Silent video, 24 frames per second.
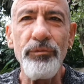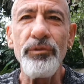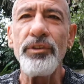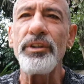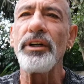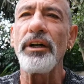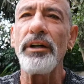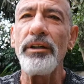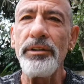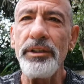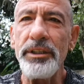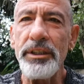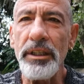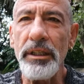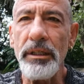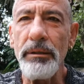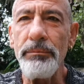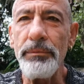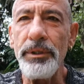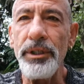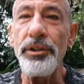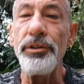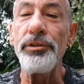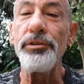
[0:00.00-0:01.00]
Don't tell
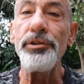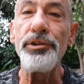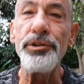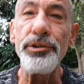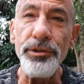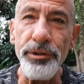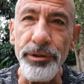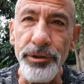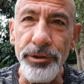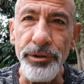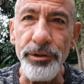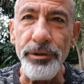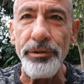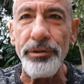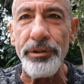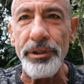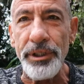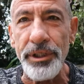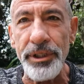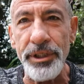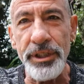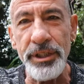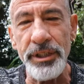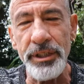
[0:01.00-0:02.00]
me you should do
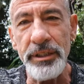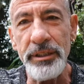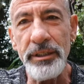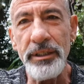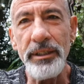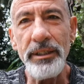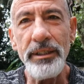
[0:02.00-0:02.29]
this